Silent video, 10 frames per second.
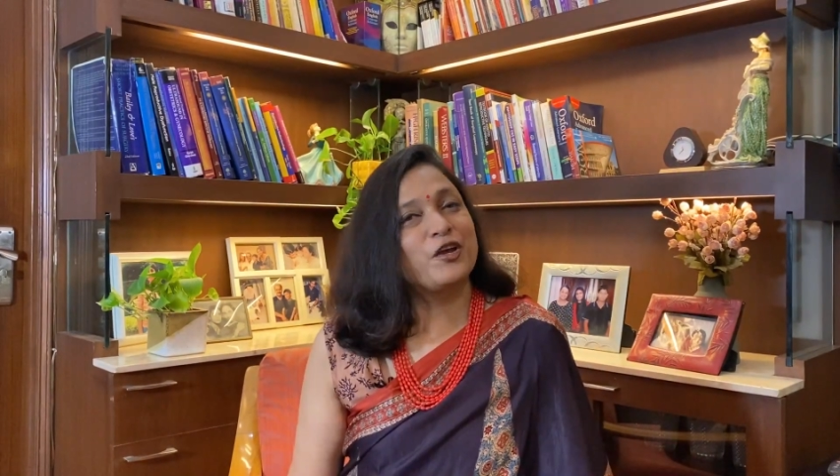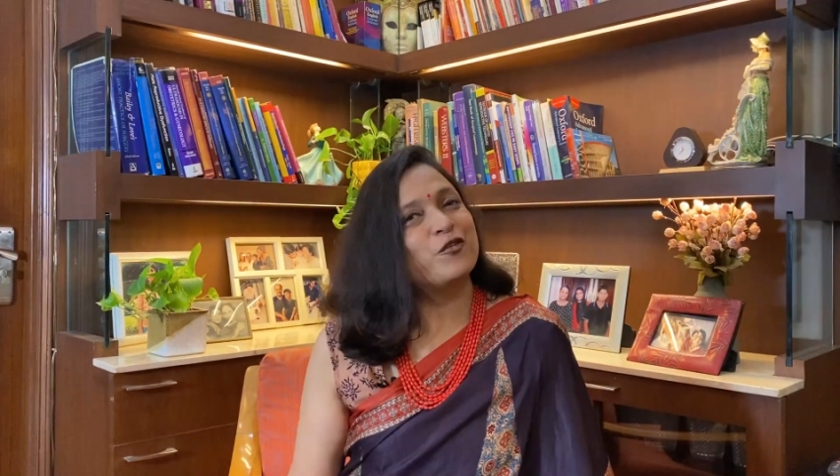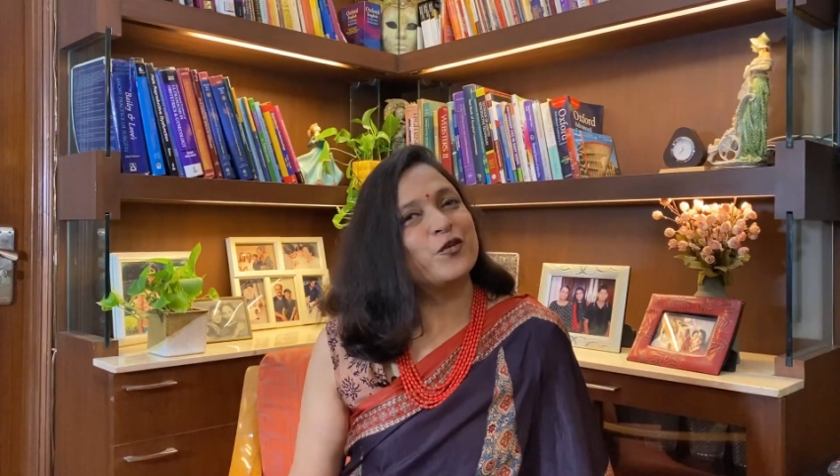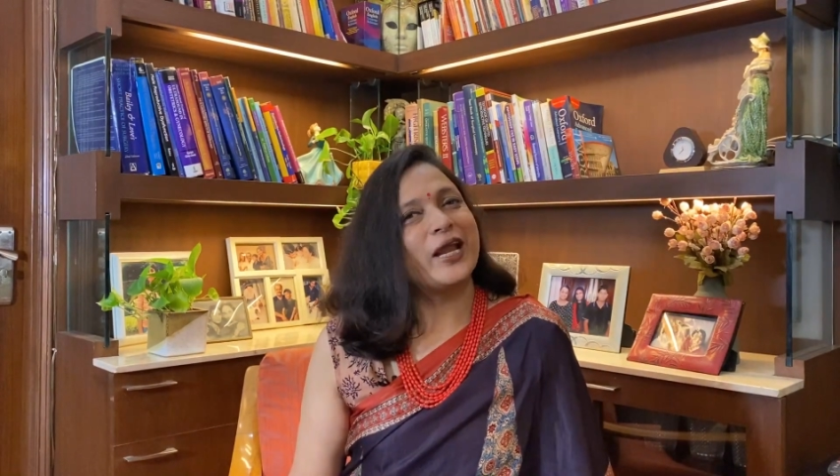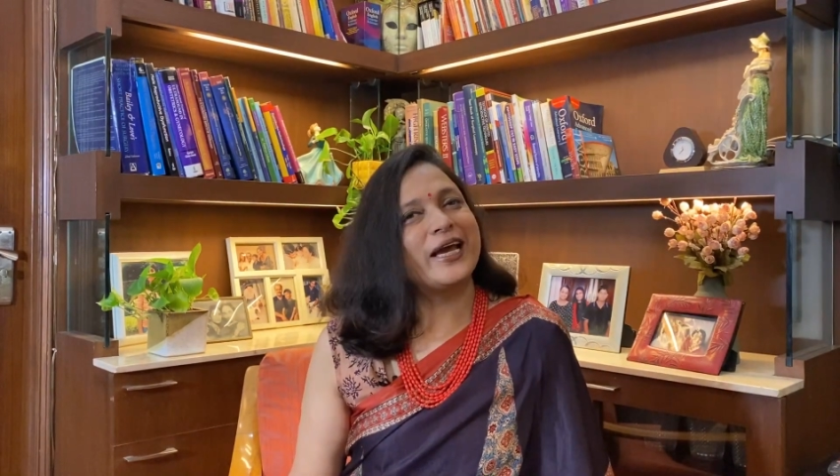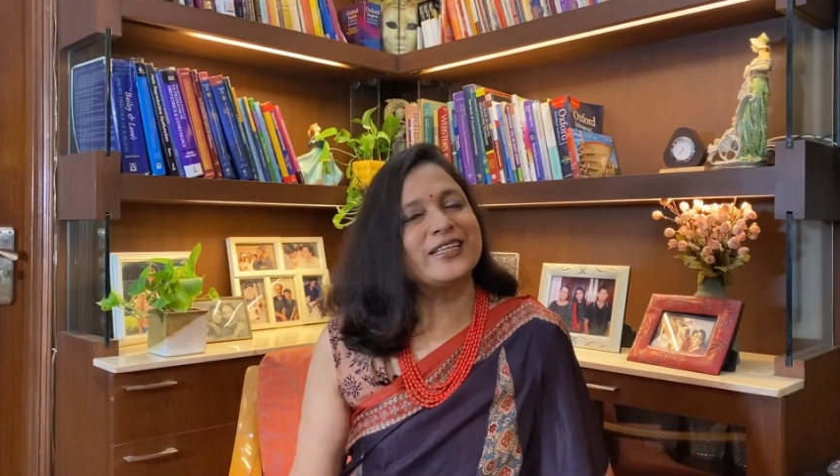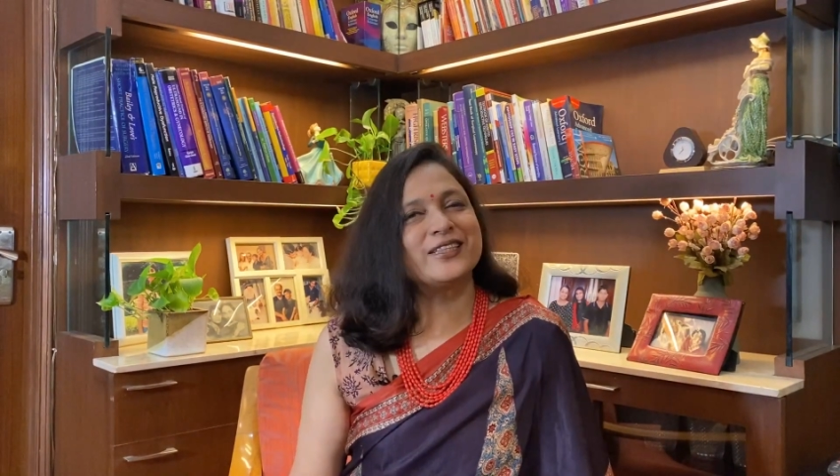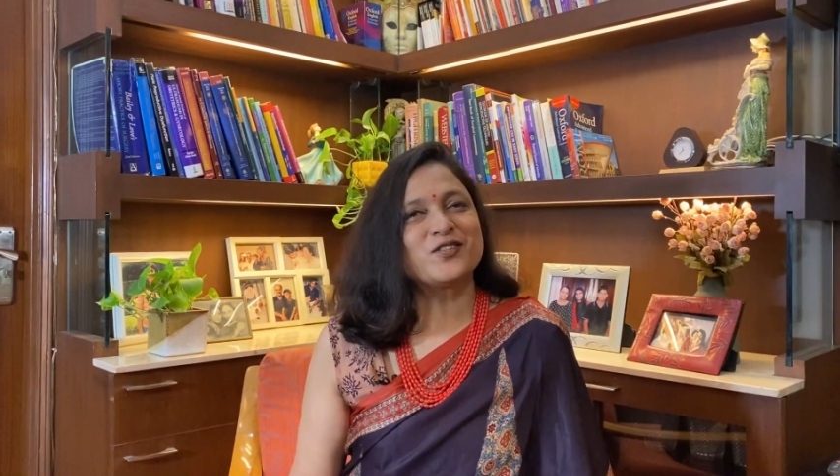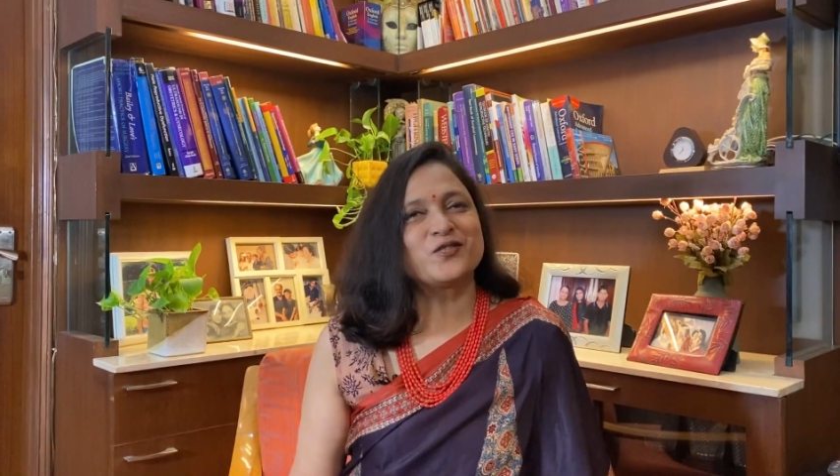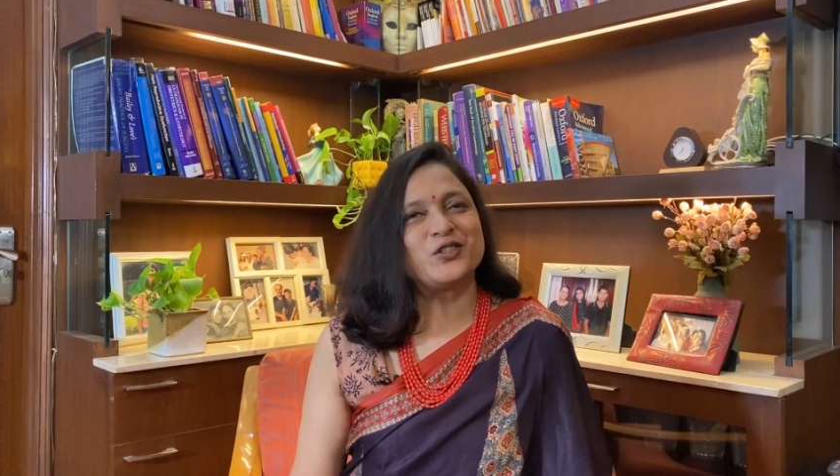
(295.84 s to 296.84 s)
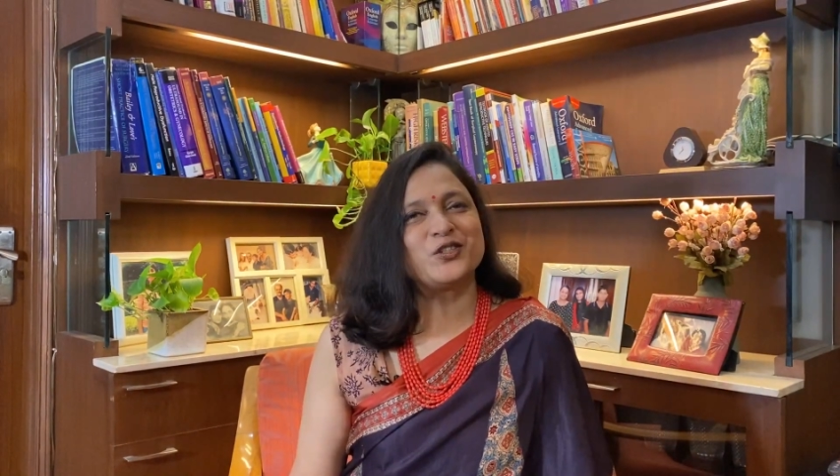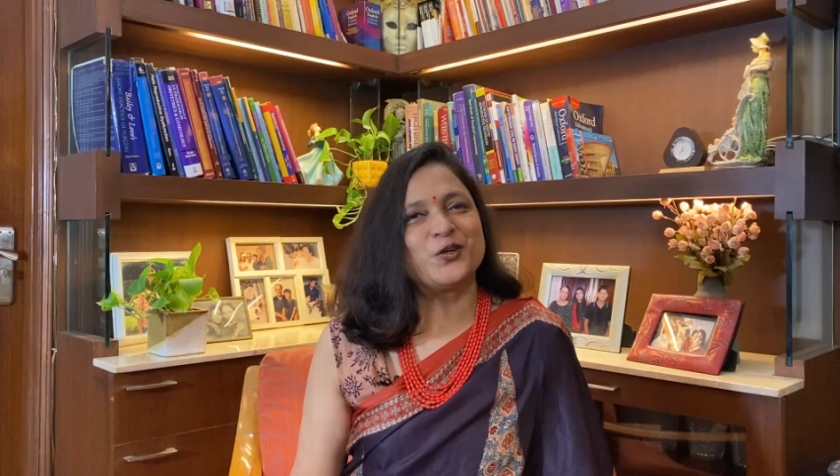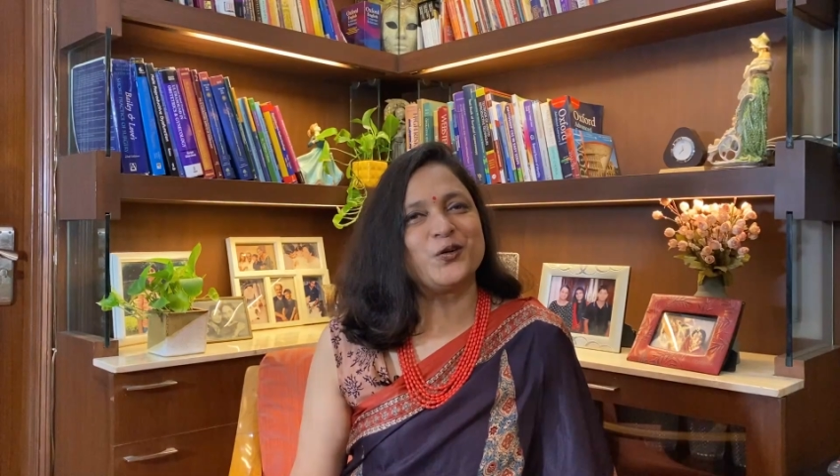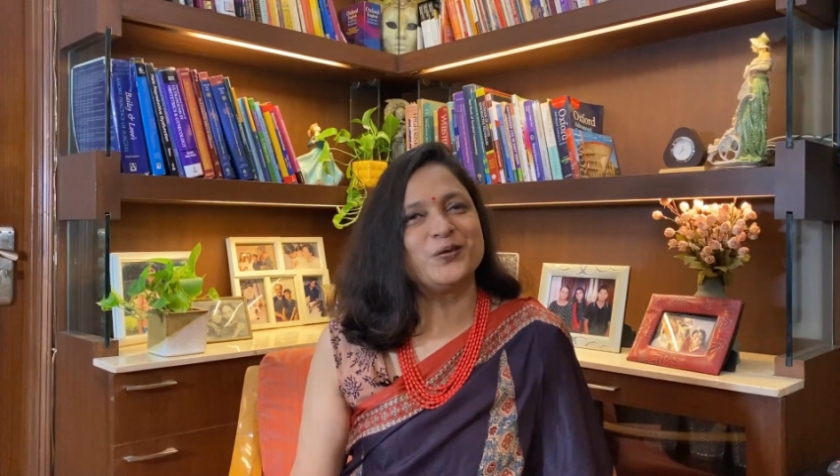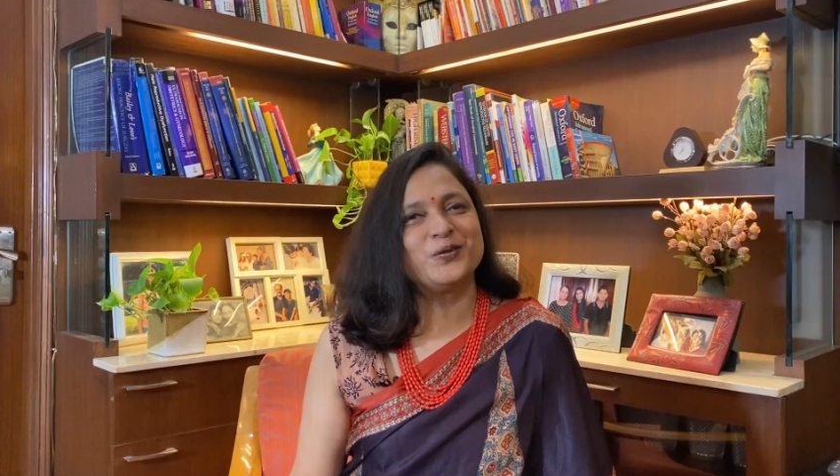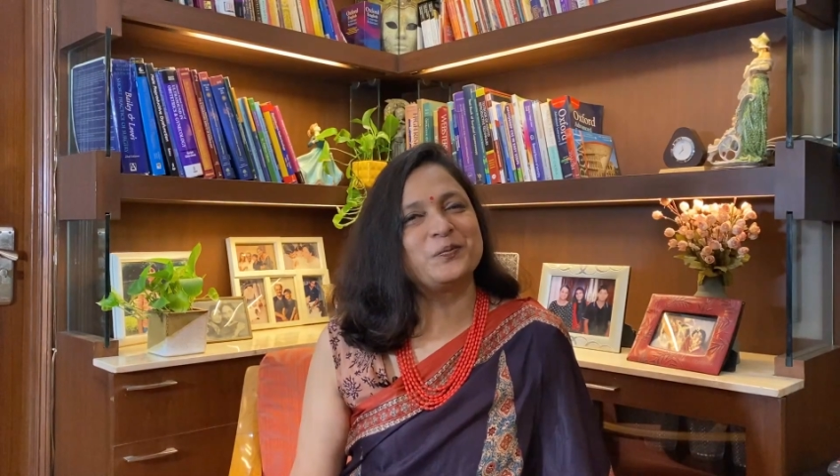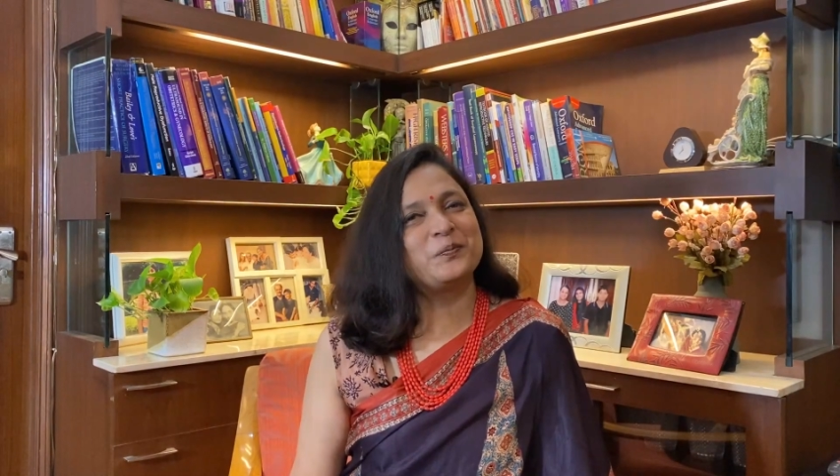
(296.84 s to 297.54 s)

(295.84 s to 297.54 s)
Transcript: If you like this video,